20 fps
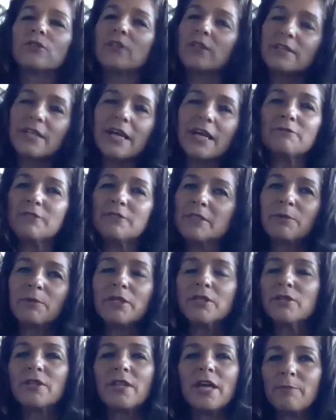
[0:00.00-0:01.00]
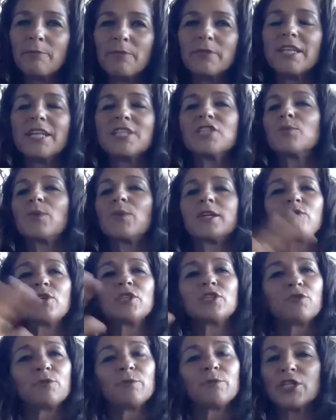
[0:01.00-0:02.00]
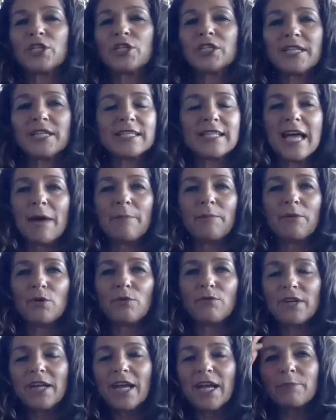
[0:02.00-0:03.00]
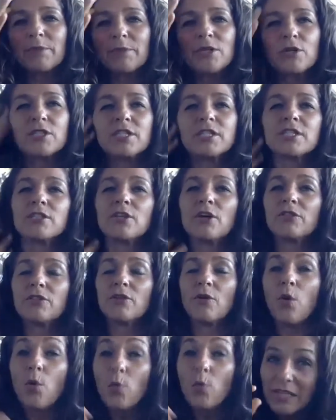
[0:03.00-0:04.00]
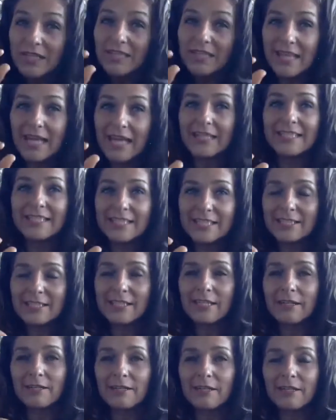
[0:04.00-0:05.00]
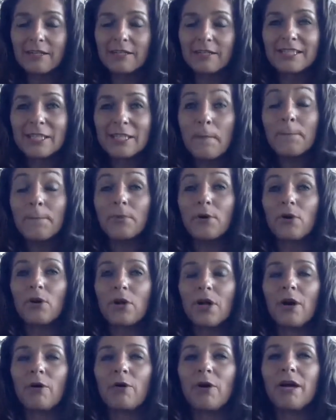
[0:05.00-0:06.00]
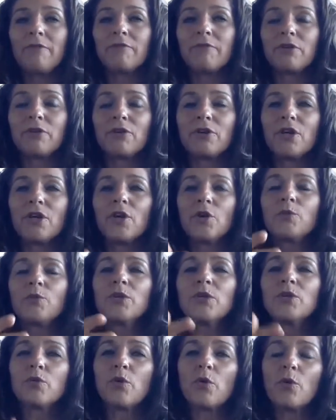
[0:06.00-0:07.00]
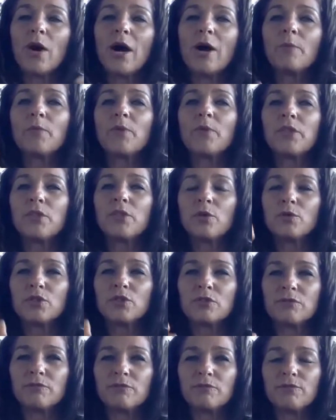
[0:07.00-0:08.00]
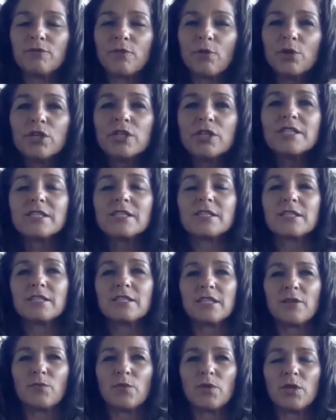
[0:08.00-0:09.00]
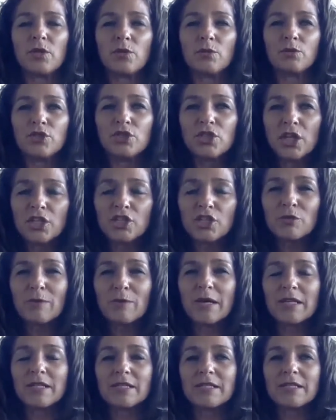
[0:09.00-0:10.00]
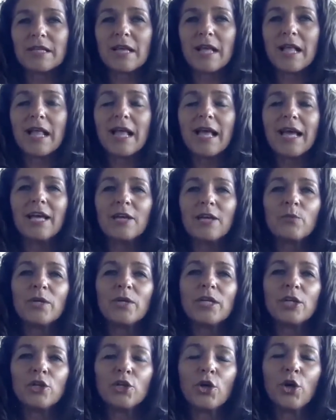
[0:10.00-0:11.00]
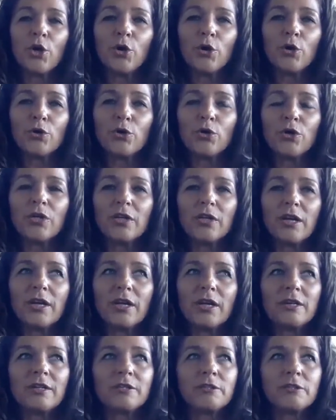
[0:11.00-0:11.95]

dive deeper into that, but that's why transformation doesn't happen overnight, because it's not only that simple. However, we grow up with those voices and with those judgments, and we get hurt. And